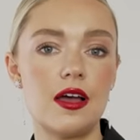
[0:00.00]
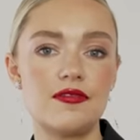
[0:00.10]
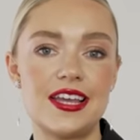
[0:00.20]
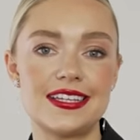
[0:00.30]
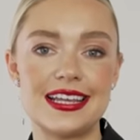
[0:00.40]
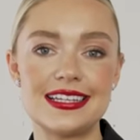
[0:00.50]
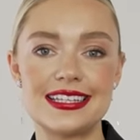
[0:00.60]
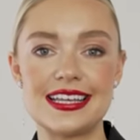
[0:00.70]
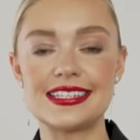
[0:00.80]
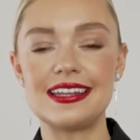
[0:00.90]
of this is
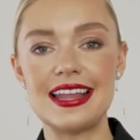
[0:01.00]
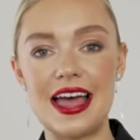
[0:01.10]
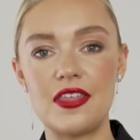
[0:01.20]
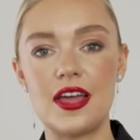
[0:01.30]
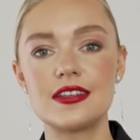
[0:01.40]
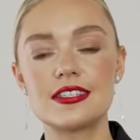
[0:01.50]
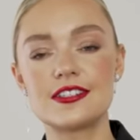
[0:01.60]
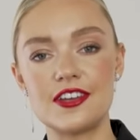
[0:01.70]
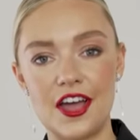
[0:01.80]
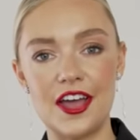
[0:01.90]
this leather
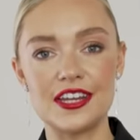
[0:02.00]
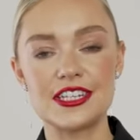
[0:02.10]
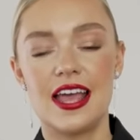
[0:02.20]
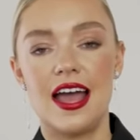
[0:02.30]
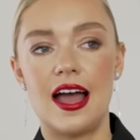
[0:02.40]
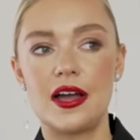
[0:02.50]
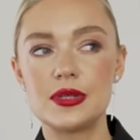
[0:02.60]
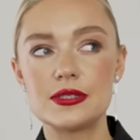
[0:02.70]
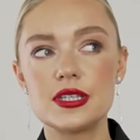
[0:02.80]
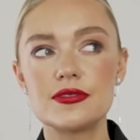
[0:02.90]
skirt.
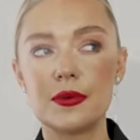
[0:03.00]
This one's